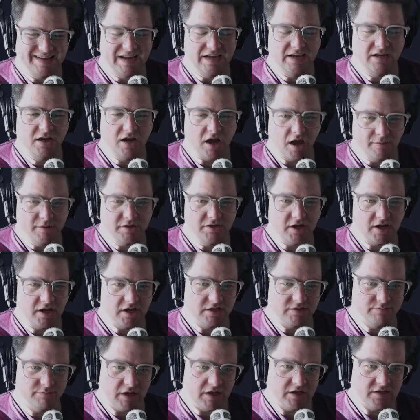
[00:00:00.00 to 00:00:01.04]

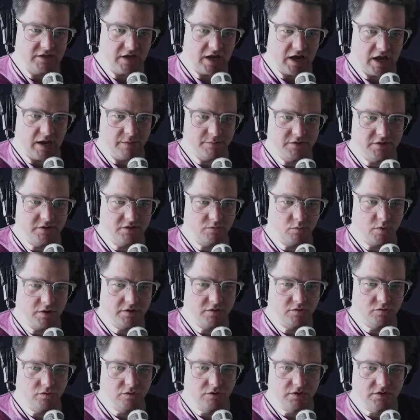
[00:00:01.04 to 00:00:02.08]
CommonJS-based apps with
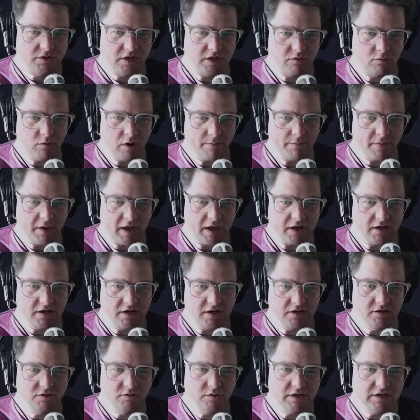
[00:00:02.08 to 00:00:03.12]
tools like Webpack
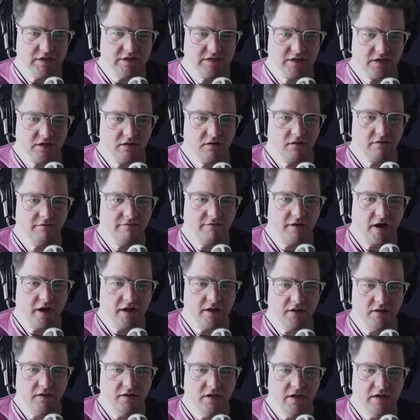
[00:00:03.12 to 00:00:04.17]
into single
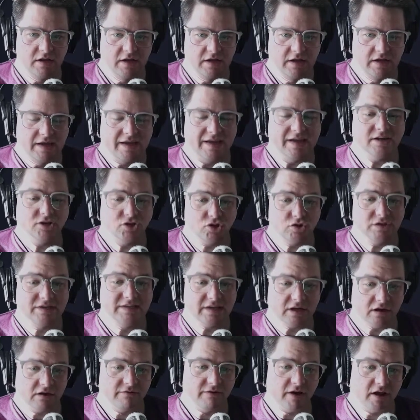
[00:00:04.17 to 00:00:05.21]
file
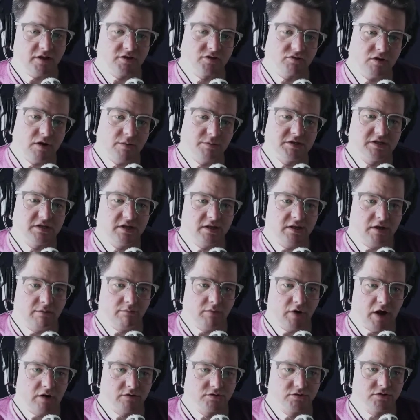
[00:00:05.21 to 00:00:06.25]
scripts that
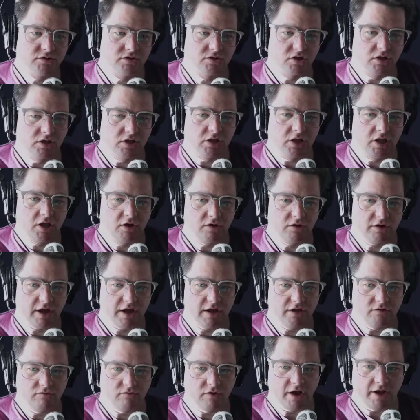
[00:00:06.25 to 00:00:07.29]
browsers could load
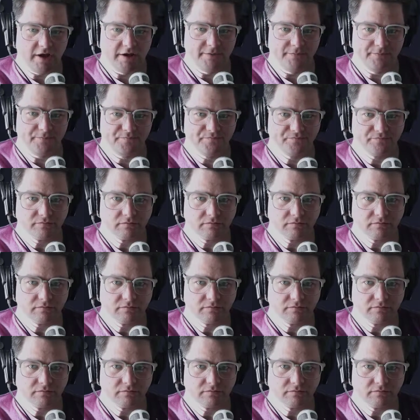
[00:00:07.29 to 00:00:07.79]
and run.